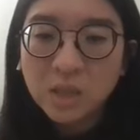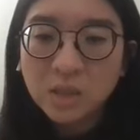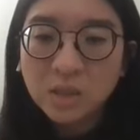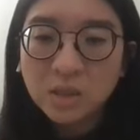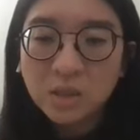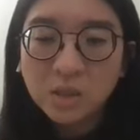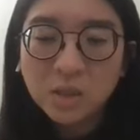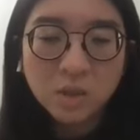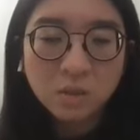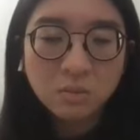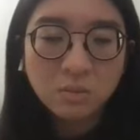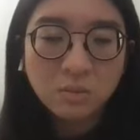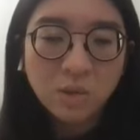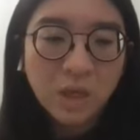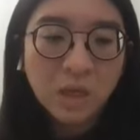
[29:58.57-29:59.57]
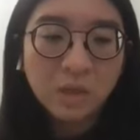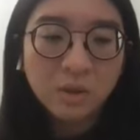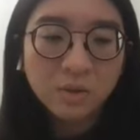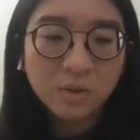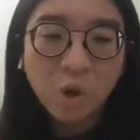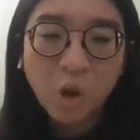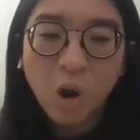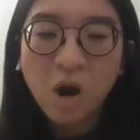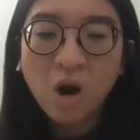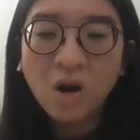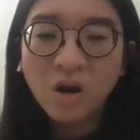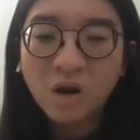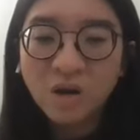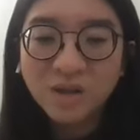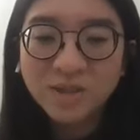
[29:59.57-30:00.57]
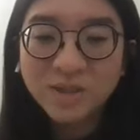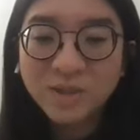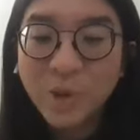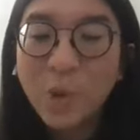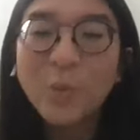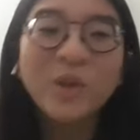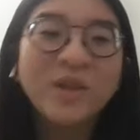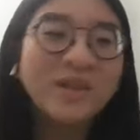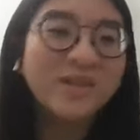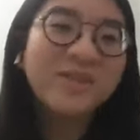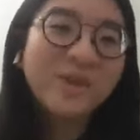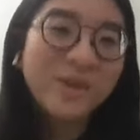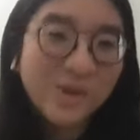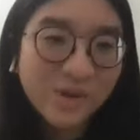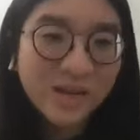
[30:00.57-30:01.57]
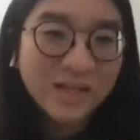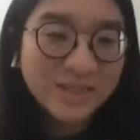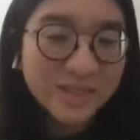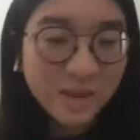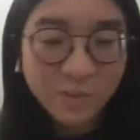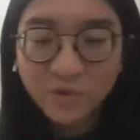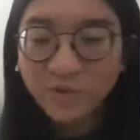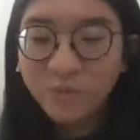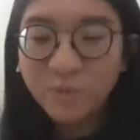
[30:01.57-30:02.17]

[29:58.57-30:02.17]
it doesn't like, there are so many theories. Some